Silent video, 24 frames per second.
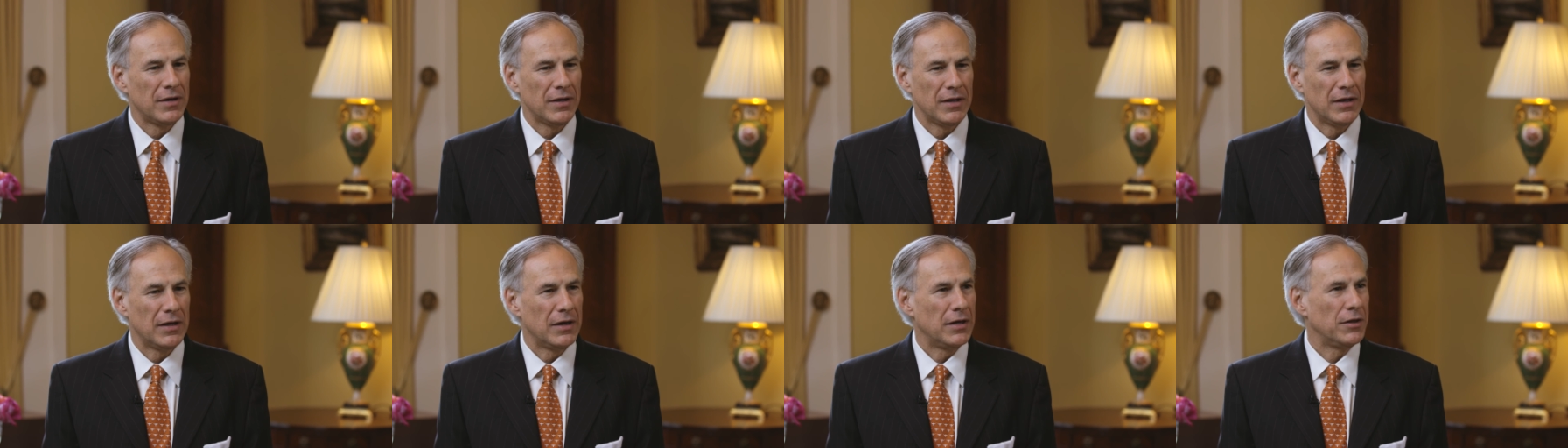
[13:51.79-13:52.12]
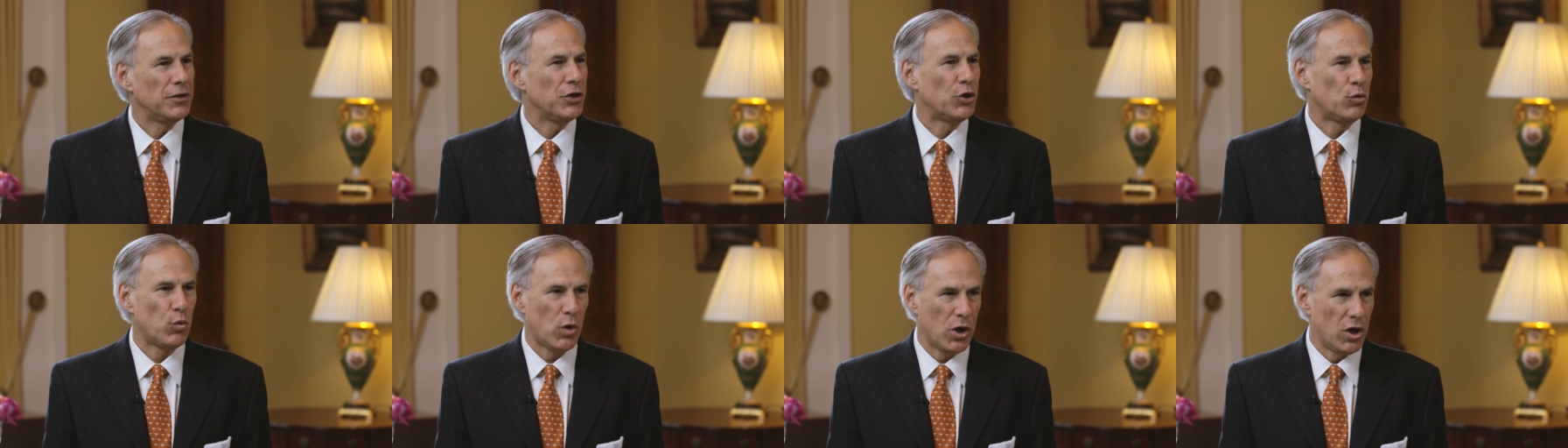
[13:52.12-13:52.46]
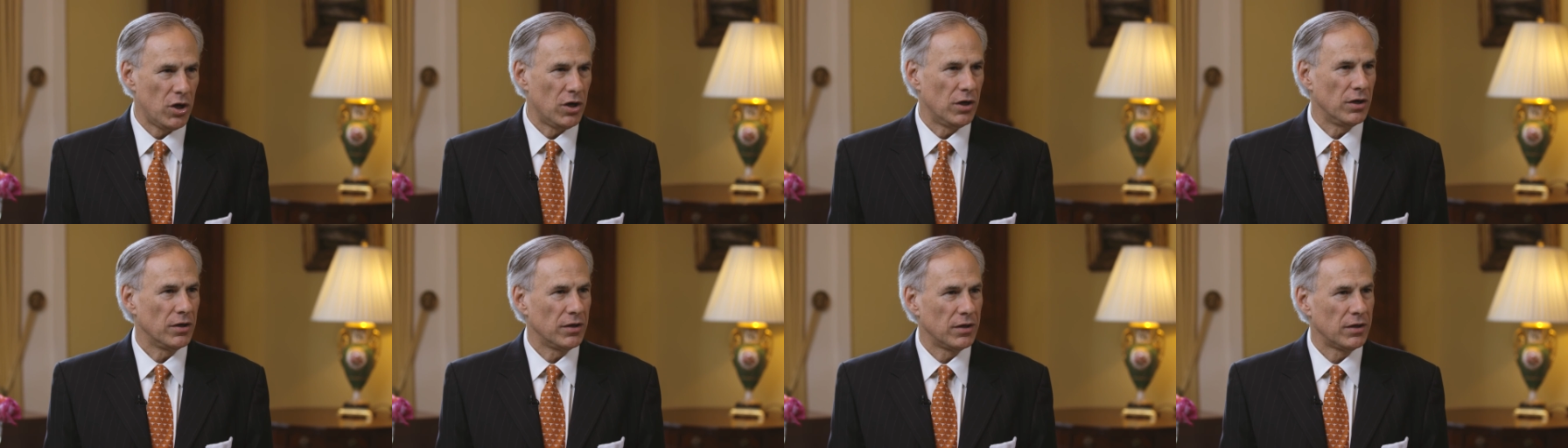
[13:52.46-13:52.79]
uh, they're
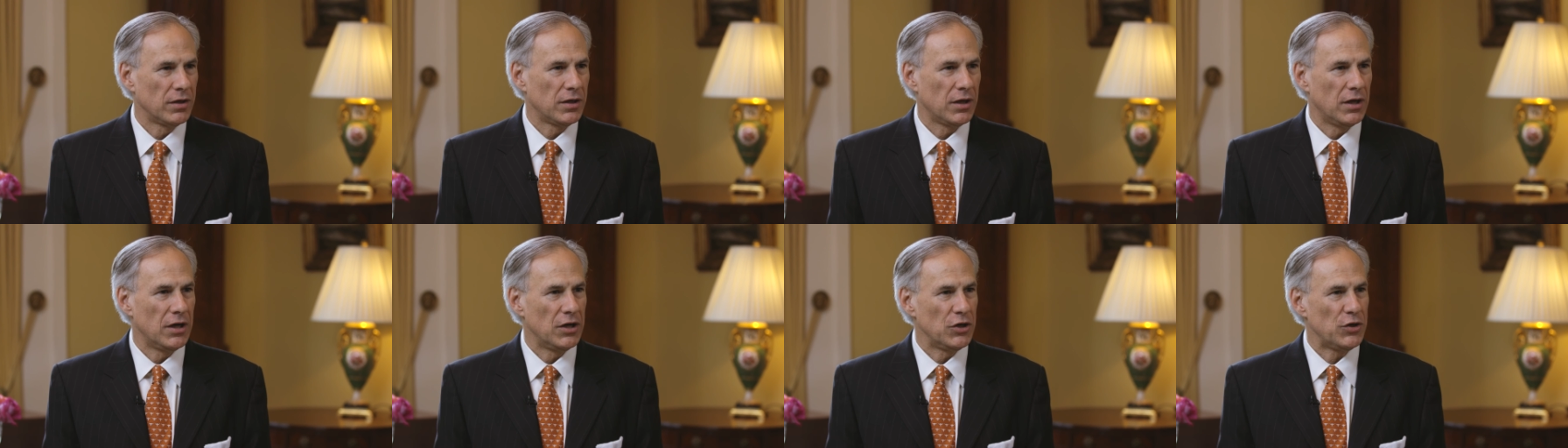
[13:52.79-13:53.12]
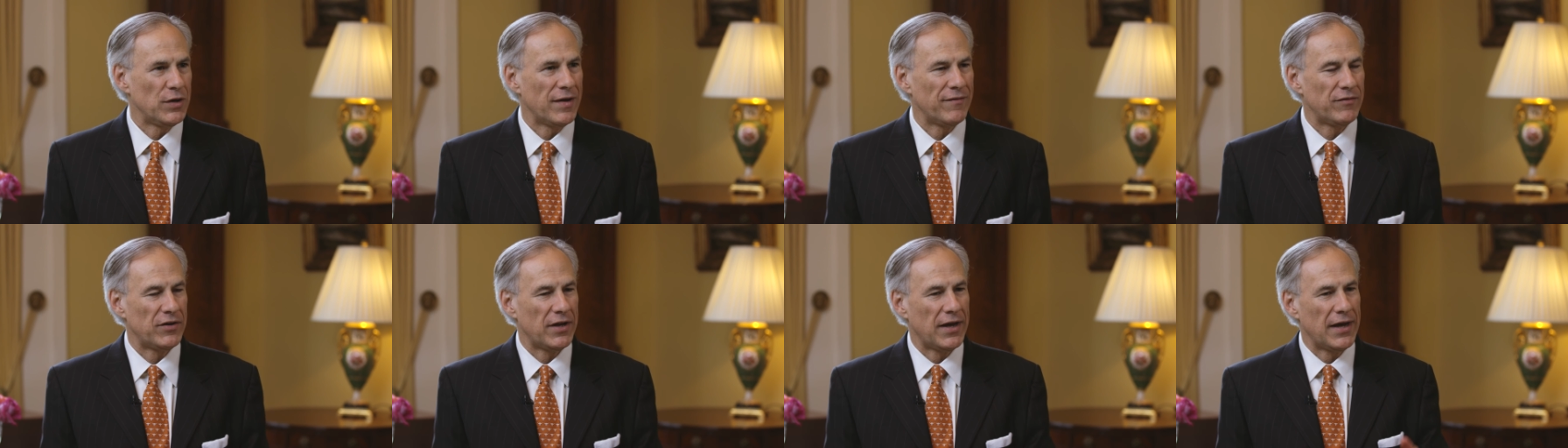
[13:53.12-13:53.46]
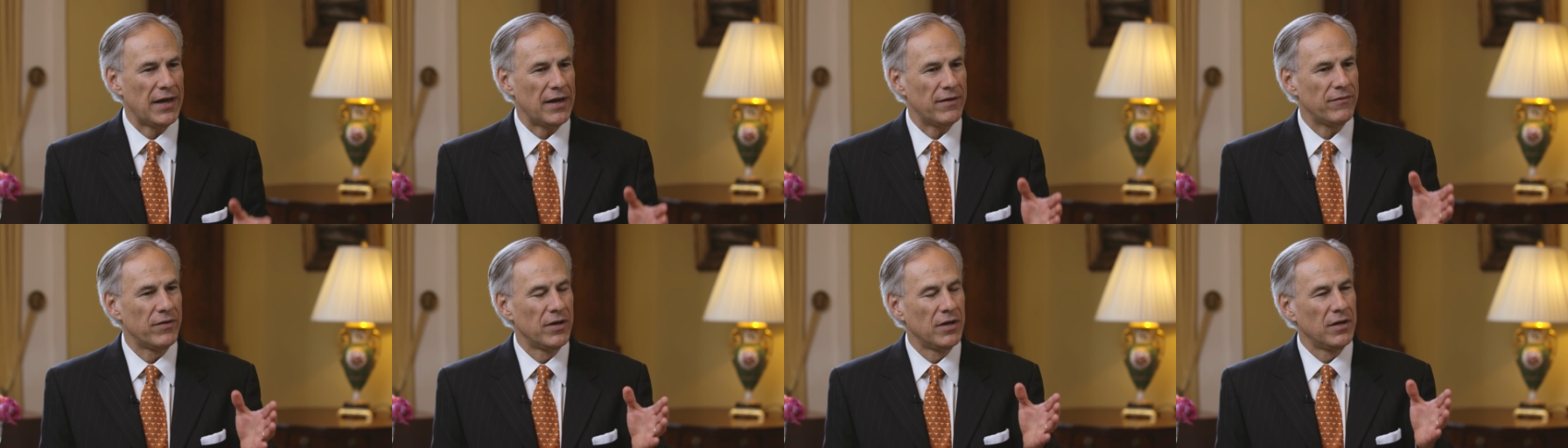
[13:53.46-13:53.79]
wrong. Uh, you have to
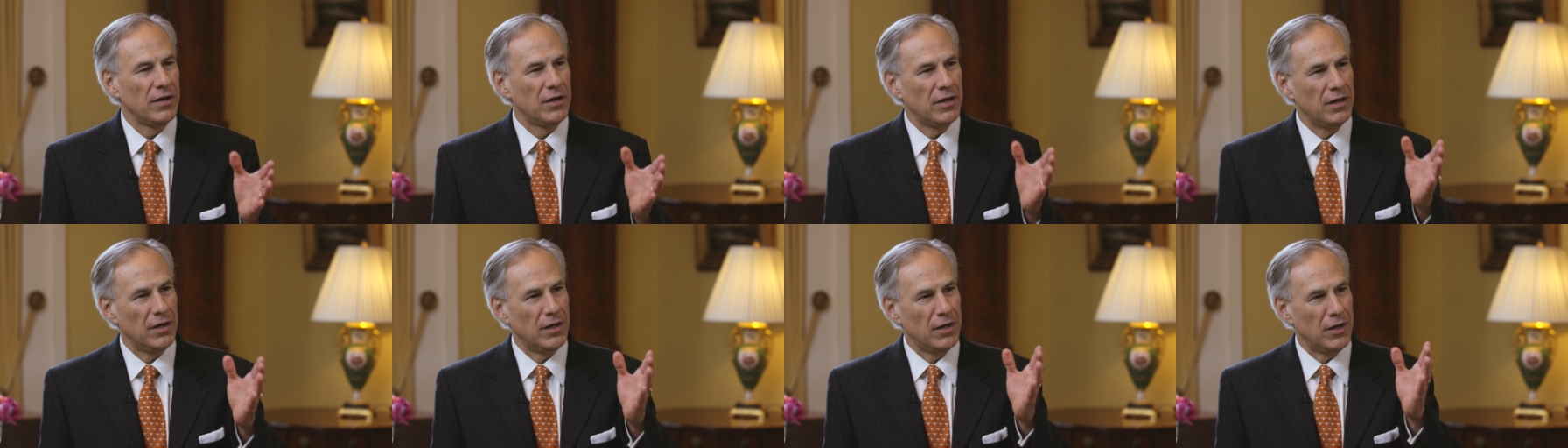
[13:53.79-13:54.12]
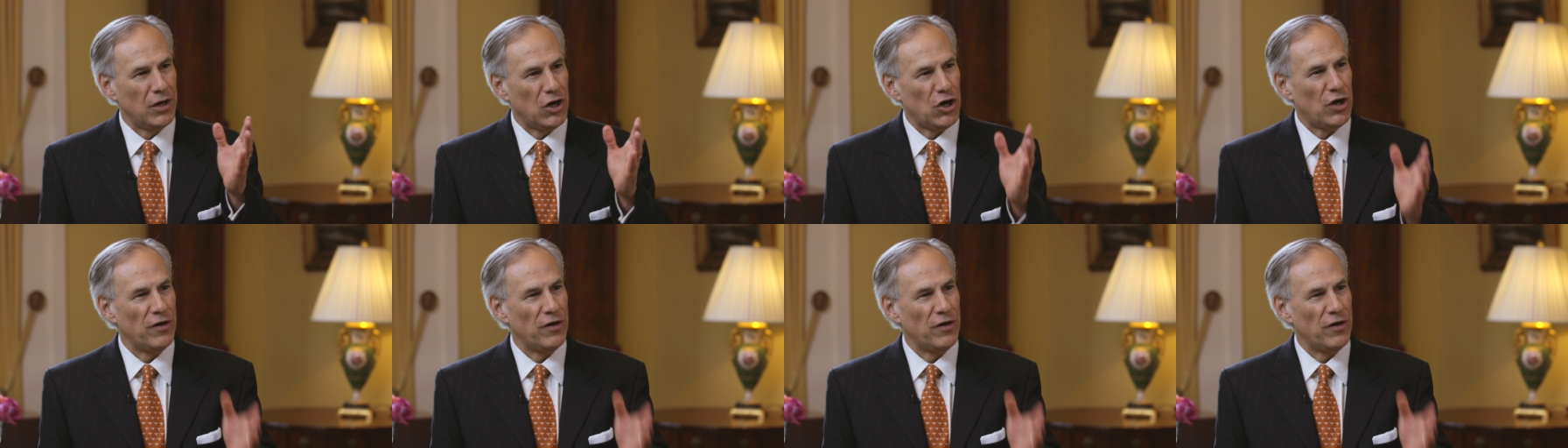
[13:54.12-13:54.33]
have uh,